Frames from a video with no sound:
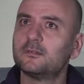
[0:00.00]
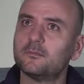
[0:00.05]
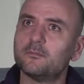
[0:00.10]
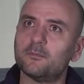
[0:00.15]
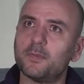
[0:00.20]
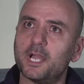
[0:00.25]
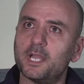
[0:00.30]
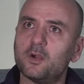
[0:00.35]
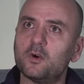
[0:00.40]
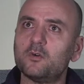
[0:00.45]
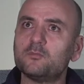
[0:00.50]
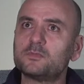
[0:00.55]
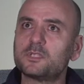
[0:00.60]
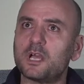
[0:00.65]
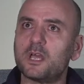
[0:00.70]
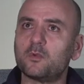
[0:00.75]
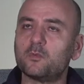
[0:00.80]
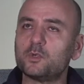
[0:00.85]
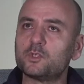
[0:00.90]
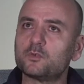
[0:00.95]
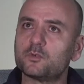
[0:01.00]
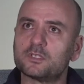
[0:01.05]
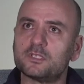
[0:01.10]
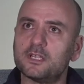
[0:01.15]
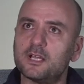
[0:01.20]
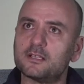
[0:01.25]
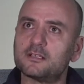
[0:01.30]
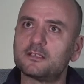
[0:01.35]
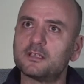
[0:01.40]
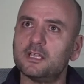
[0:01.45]
my hometown, which was
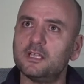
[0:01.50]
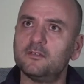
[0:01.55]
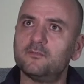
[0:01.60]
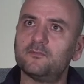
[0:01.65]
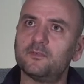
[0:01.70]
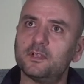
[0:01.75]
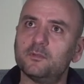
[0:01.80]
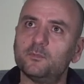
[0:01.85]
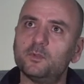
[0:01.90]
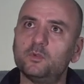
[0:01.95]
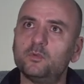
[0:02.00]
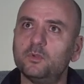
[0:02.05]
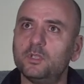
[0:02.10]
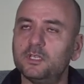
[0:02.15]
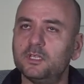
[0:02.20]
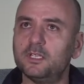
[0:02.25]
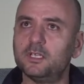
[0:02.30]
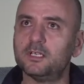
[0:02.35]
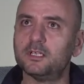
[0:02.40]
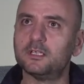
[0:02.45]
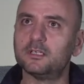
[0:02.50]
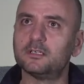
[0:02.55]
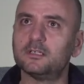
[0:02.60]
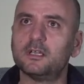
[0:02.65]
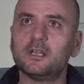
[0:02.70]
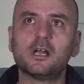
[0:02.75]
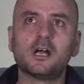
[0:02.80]
not safe, and between here.